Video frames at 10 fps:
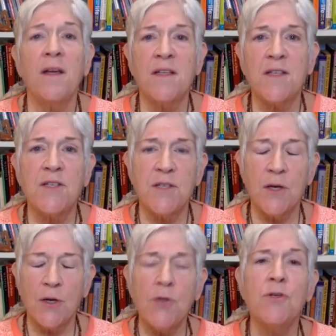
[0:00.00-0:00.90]
that
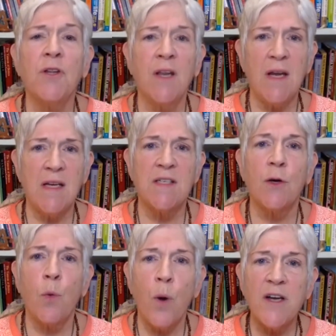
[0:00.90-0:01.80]
Kundalini
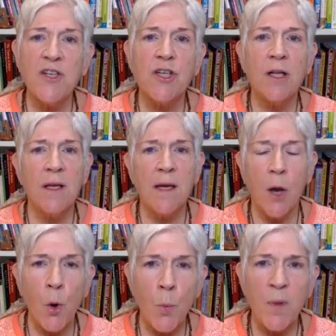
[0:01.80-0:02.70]

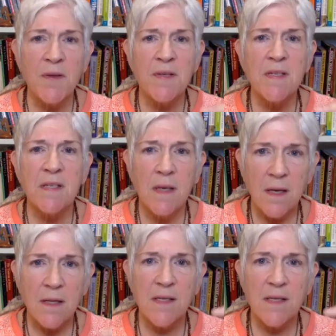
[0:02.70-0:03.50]
sequentially opens